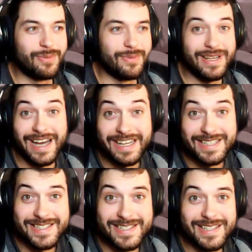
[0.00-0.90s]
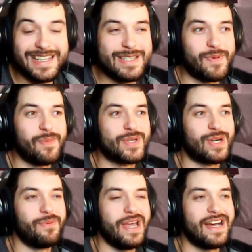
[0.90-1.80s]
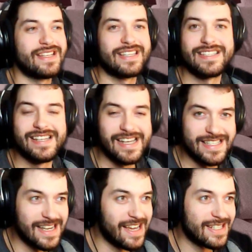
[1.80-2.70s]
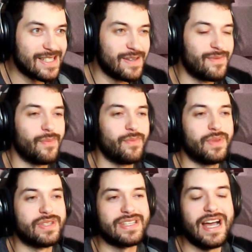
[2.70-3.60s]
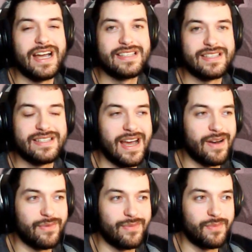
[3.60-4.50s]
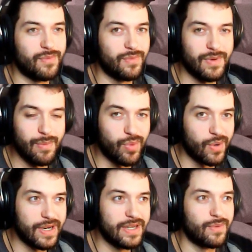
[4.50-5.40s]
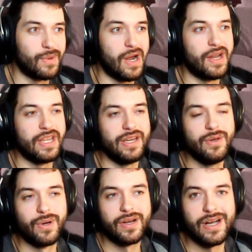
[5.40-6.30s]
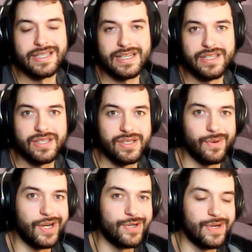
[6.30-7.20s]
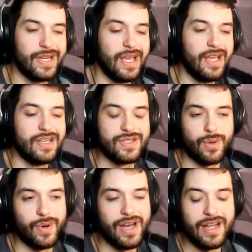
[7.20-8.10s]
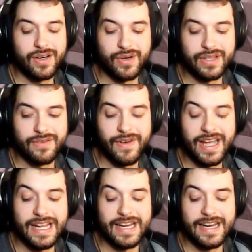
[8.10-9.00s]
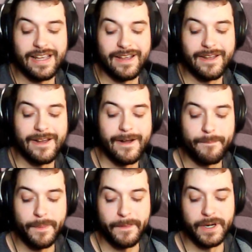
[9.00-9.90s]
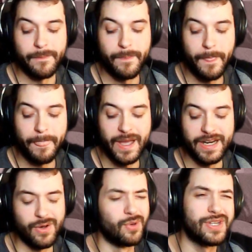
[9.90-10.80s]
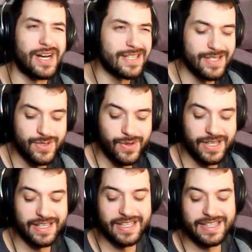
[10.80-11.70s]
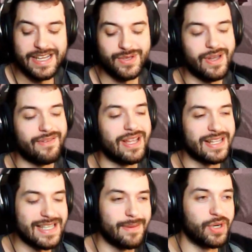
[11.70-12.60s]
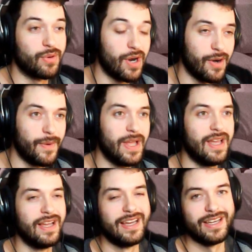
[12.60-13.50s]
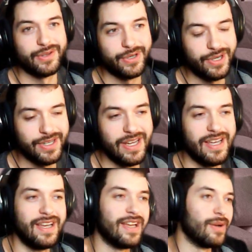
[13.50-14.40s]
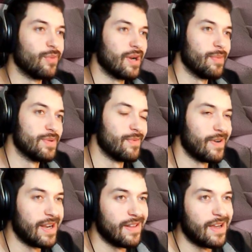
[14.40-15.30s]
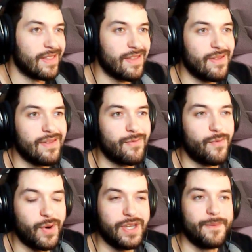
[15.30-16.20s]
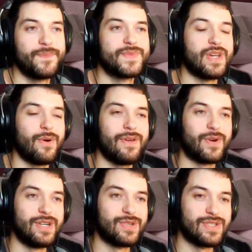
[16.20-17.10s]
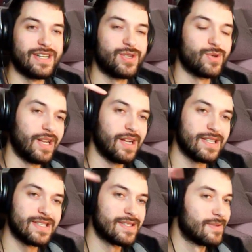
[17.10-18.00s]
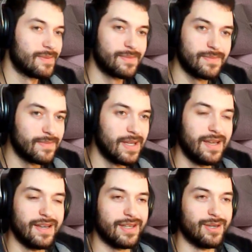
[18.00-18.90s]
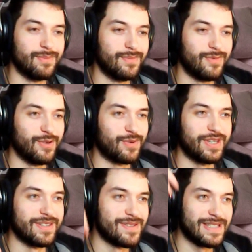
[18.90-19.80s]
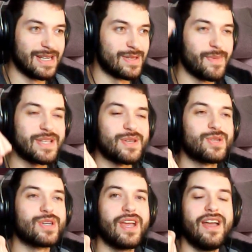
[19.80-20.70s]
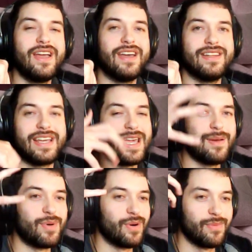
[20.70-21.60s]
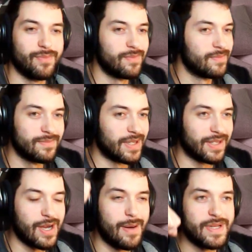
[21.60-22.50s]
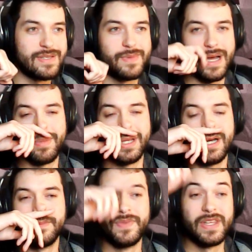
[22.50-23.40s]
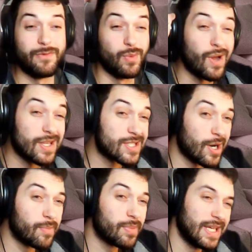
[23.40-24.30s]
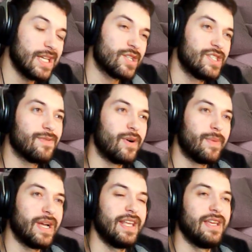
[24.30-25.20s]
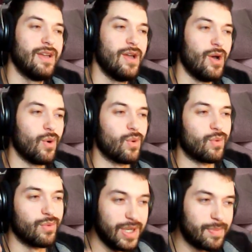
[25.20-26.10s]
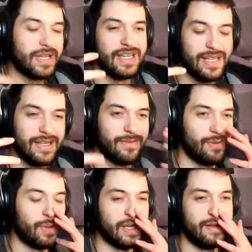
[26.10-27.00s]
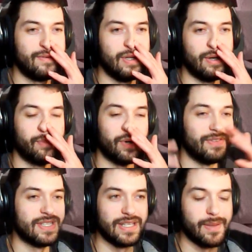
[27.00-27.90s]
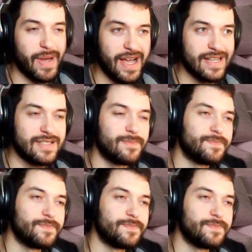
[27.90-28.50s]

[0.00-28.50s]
nice. That's pretty much all we ask, is nice and active. Size is not important. We're on a newer continent, 200, so we're not currently fighting any, any old continents or anything like that. So you have a lot of time to grow and learn, and we're able to provide a lot for you. So if you're interested in joining us, feel free to send us a message in the game or on the comments down below. If you want to start playing Chief Almighty or replaying, if you played, previously in the past,